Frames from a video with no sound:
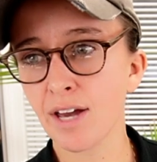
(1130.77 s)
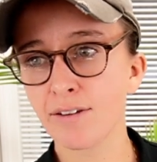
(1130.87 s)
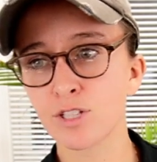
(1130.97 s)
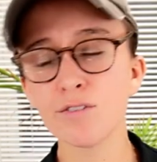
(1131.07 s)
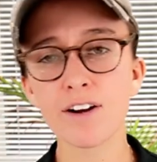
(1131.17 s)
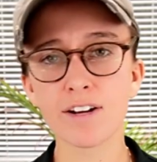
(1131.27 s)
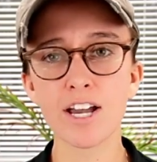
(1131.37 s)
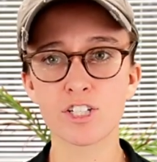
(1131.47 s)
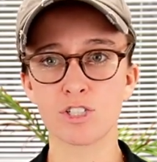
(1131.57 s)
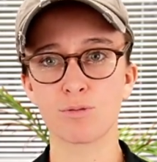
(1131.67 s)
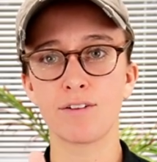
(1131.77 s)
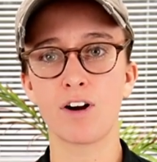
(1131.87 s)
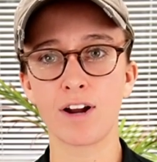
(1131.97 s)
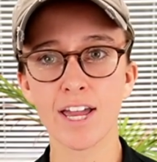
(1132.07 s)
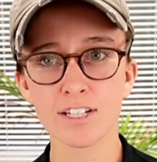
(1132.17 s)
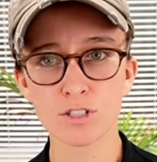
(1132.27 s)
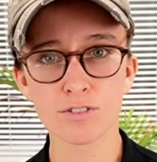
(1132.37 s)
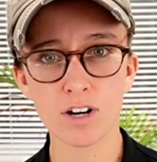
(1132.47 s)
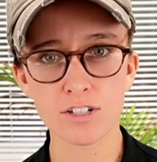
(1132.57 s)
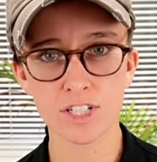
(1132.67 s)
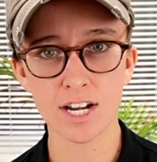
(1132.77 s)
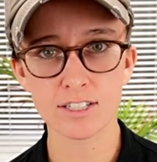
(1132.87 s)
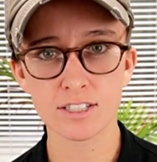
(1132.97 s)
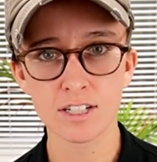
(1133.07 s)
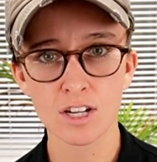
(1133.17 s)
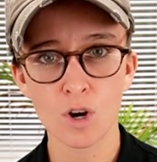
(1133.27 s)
we have two variations. We have our hands over our chest.